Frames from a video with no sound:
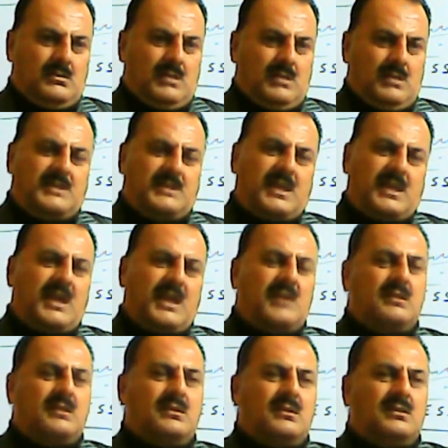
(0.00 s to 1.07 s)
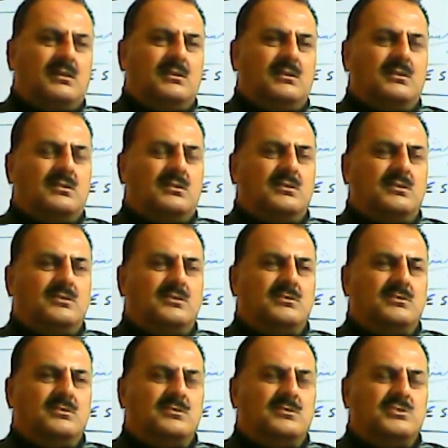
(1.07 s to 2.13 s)
And they can
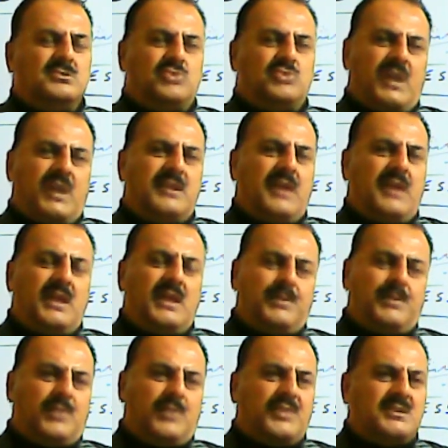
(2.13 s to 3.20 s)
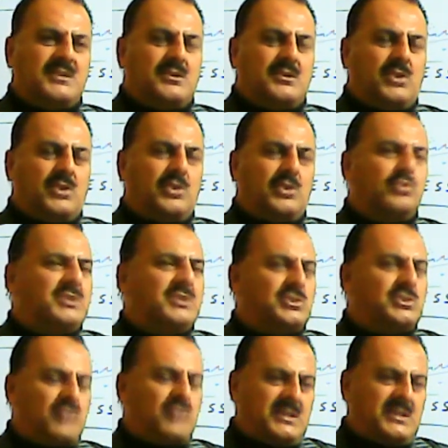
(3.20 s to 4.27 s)
join any profession according to their
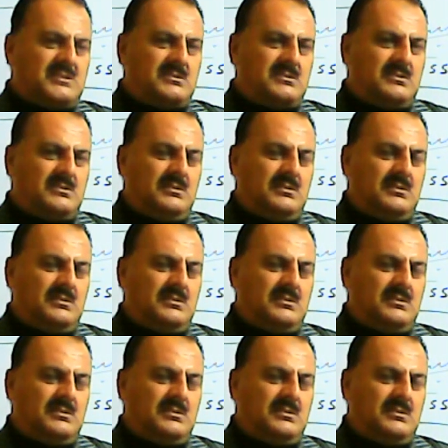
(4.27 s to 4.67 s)
choice